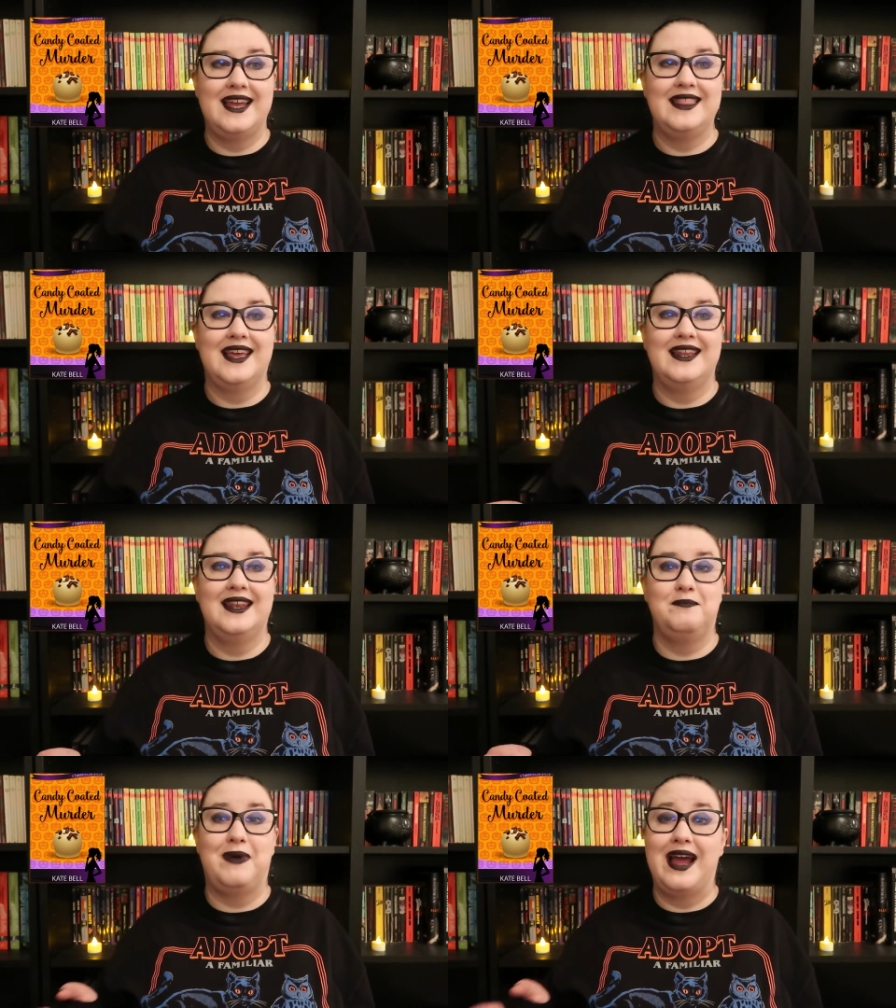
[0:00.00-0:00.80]
say
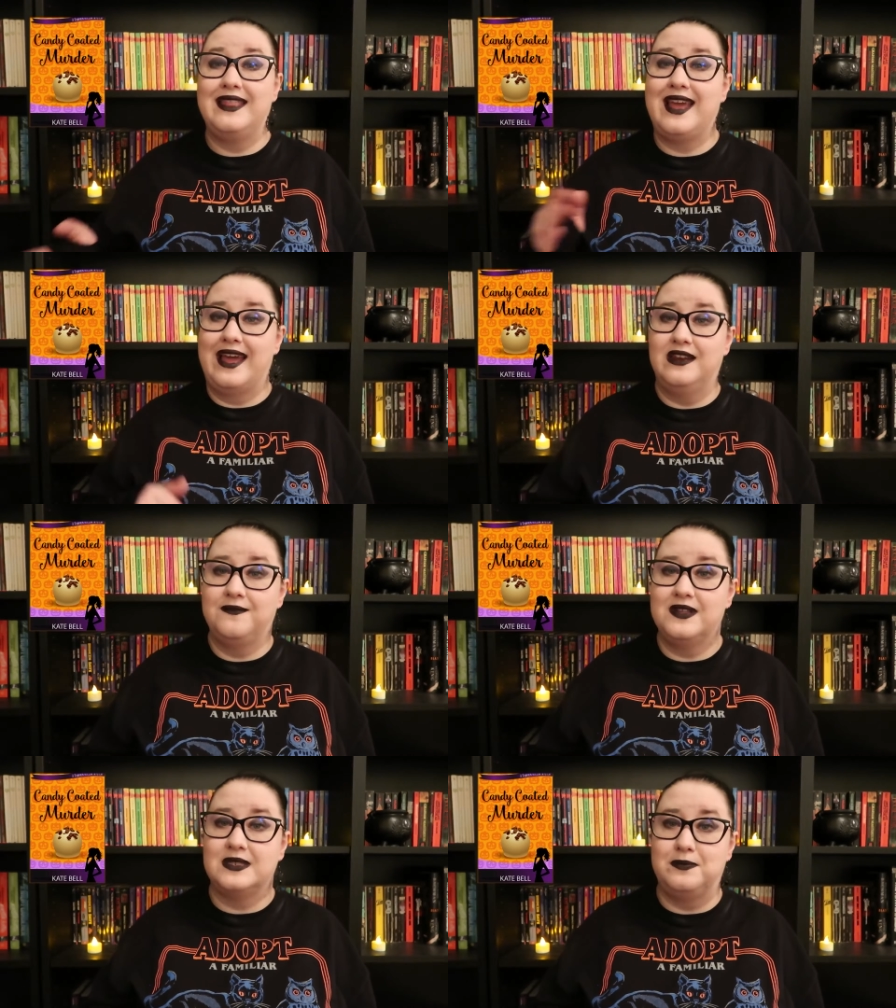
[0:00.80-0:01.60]
that by the end
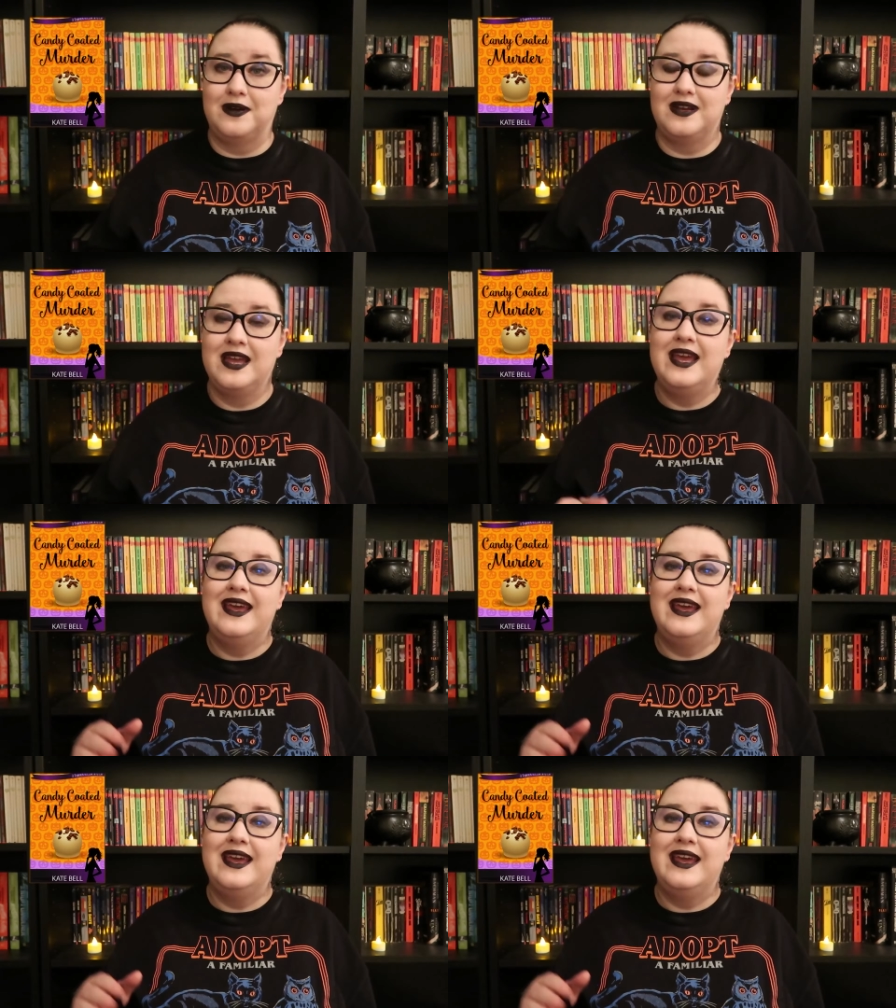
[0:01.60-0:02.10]
of this book,